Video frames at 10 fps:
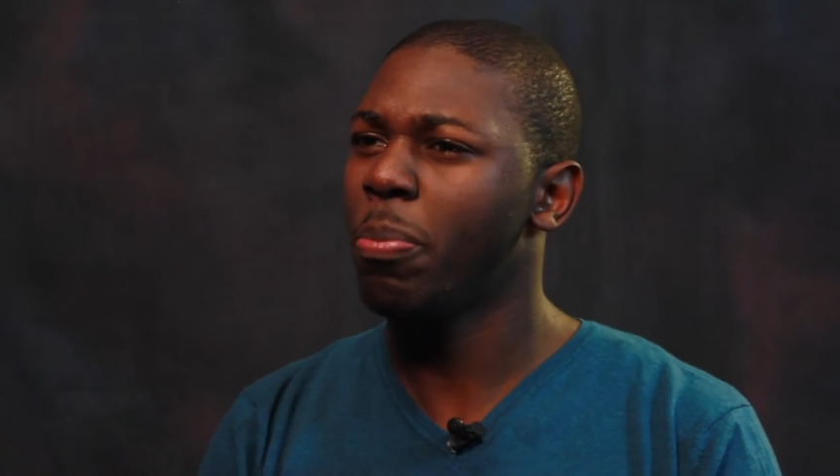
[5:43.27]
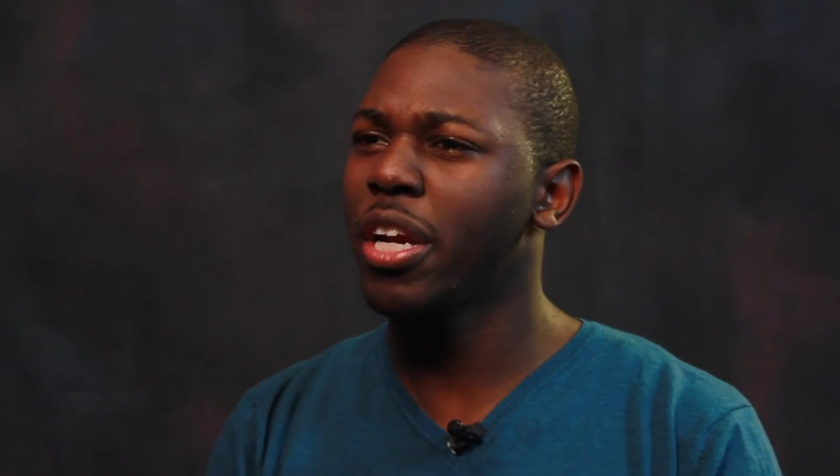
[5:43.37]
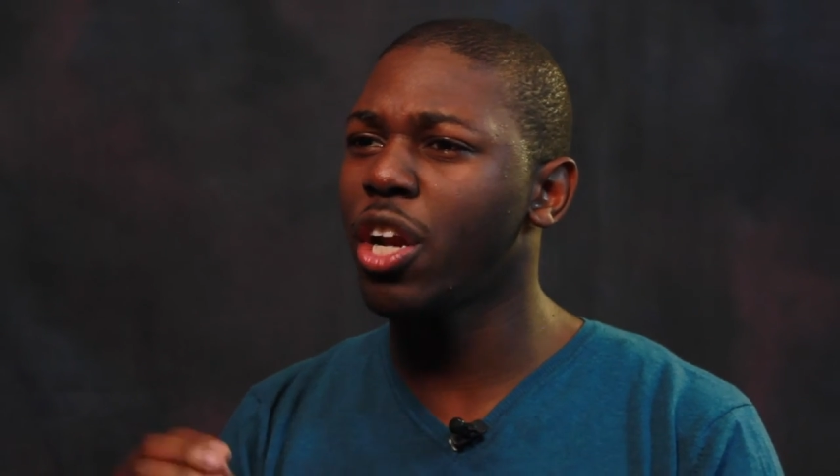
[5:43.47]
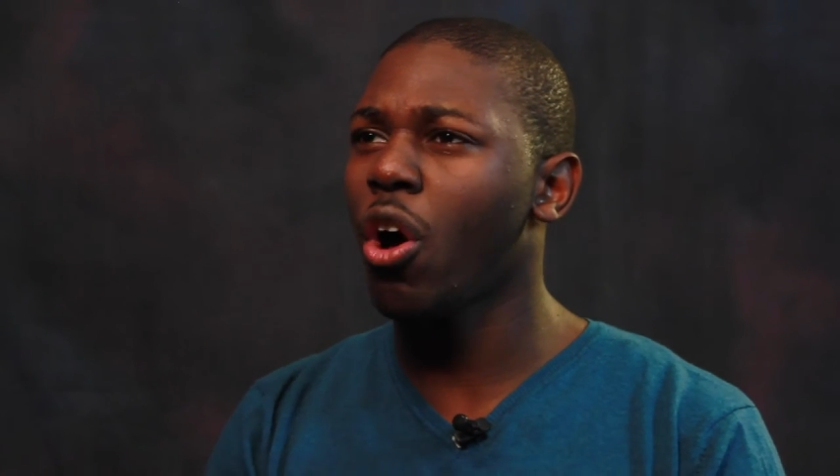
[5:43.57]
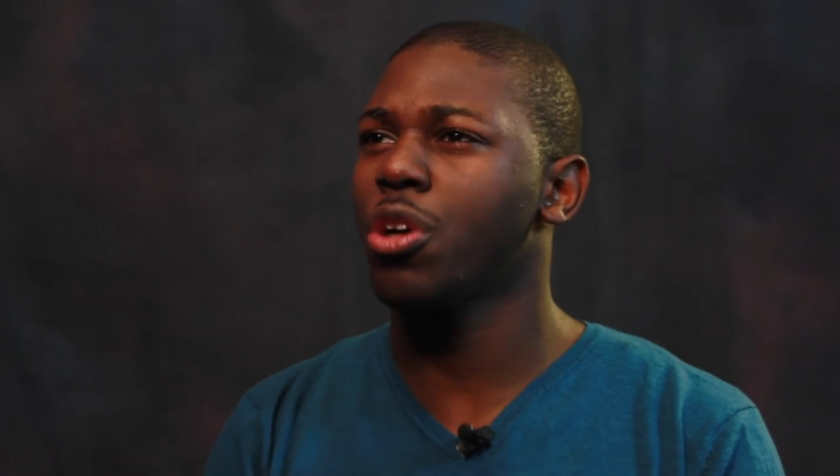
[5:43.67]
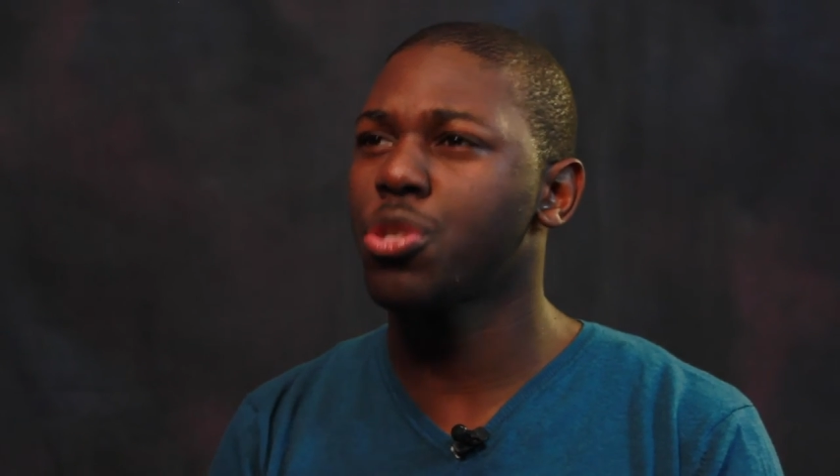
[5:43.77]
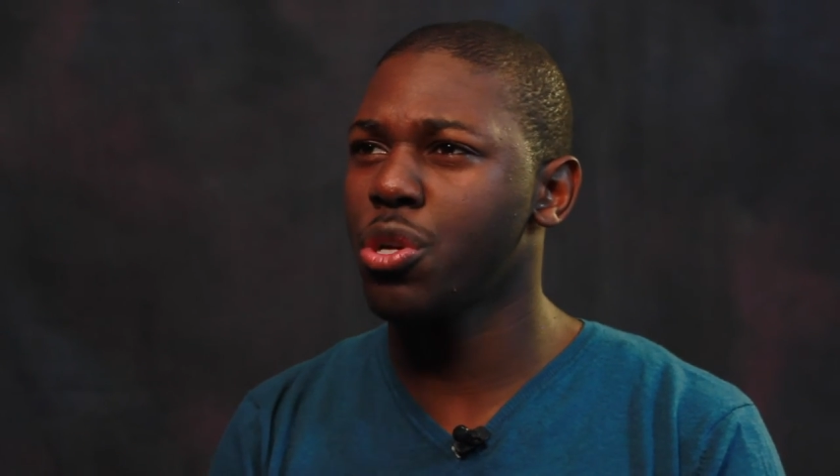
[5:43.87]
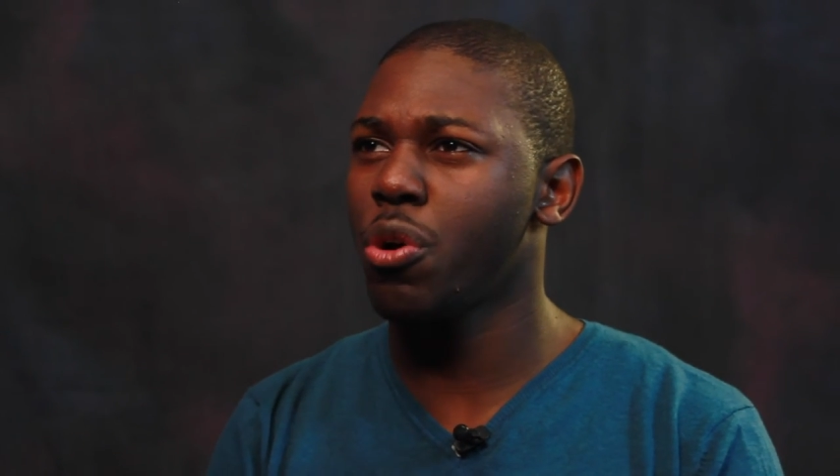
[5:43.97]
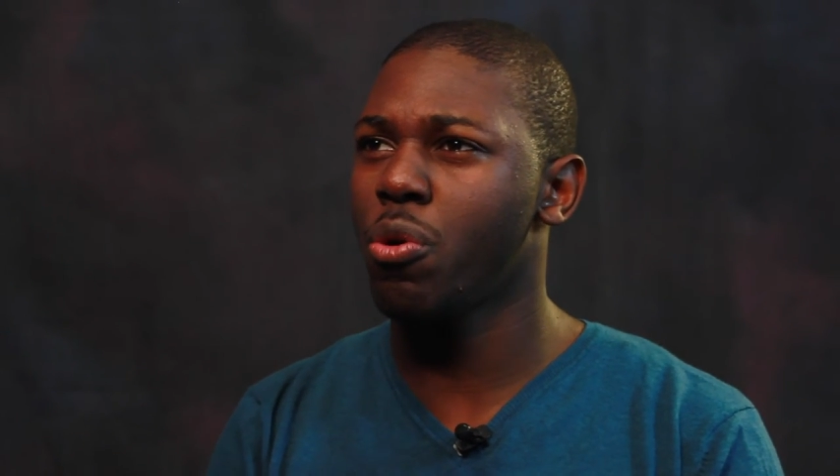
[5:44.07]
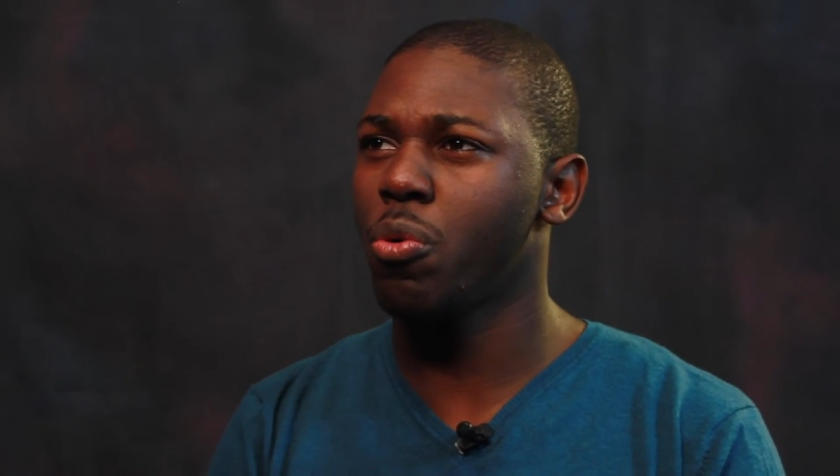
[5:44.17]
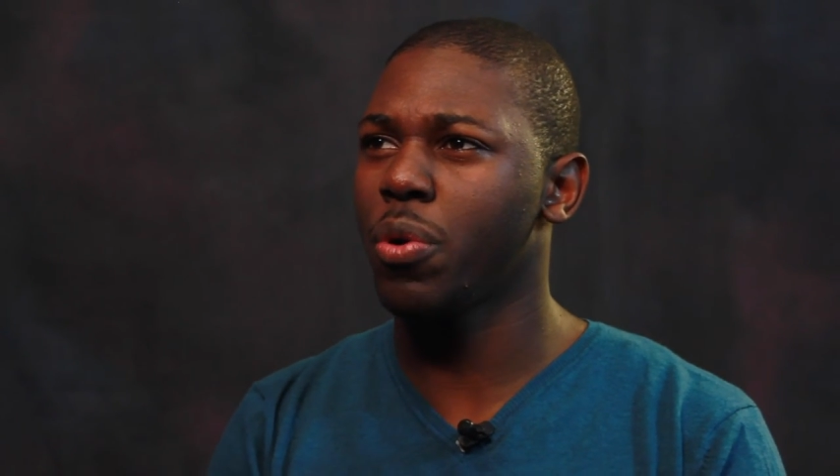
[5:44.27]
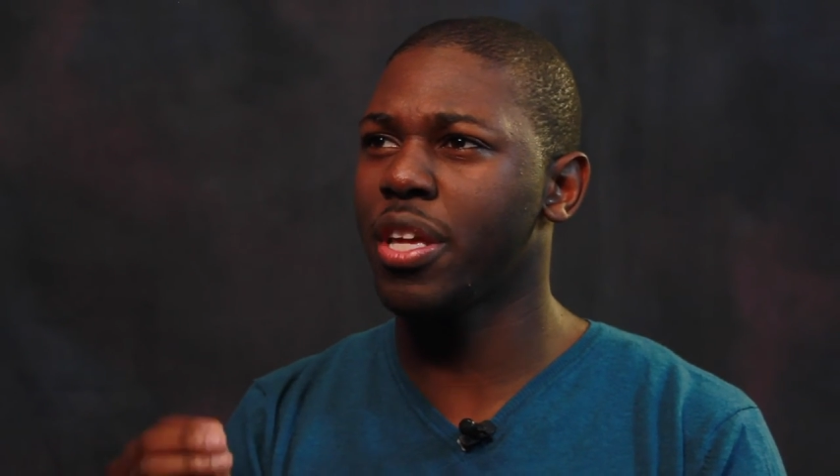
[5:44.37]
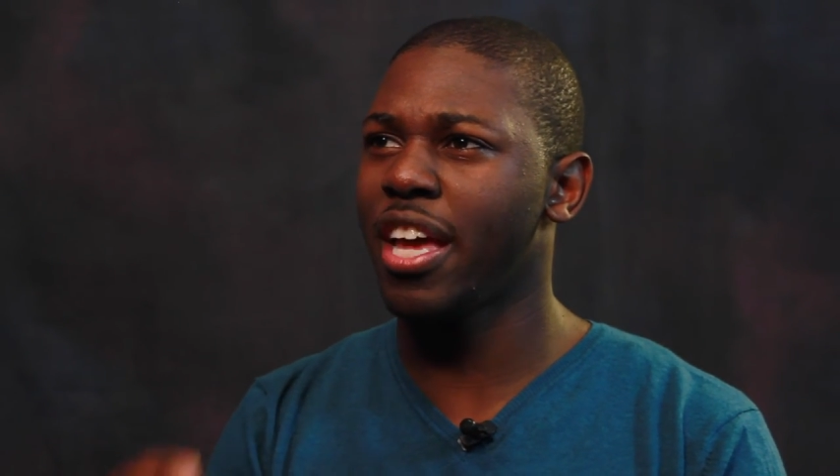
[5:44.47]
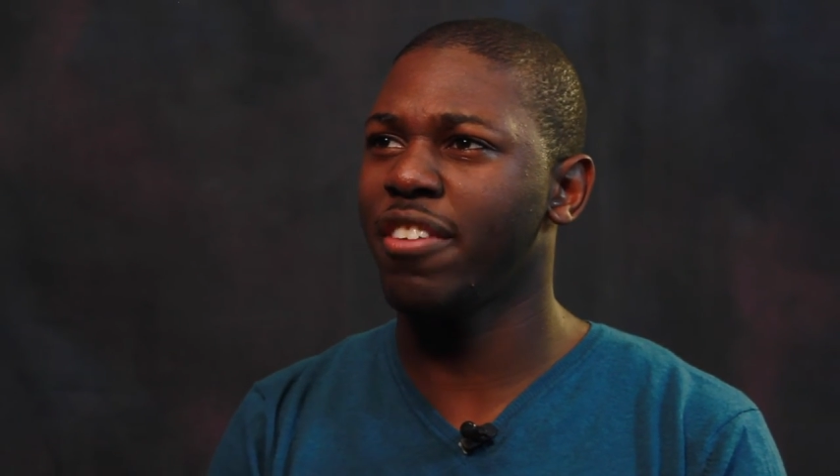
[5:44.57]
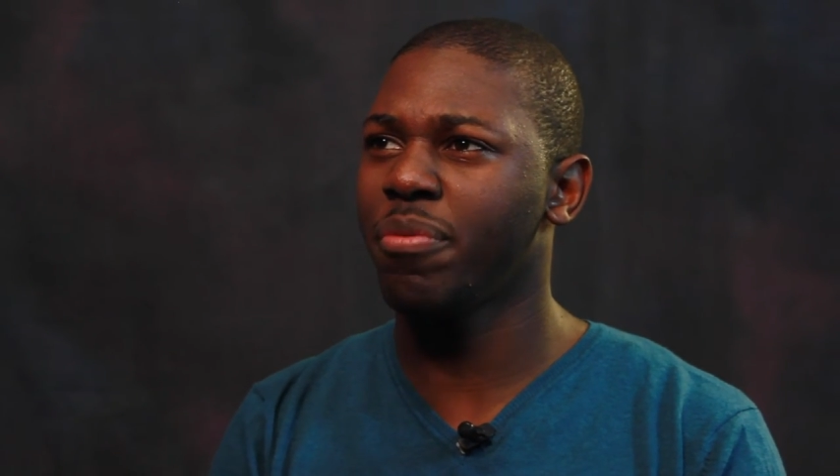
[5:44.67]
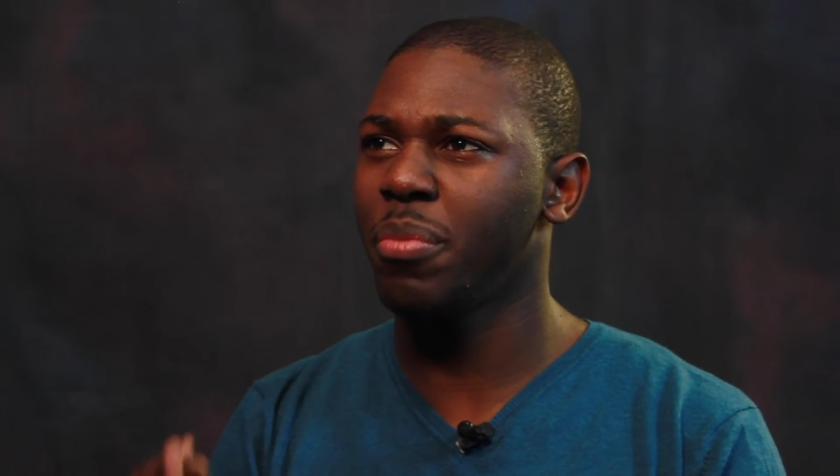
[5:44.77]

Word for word: But it also gave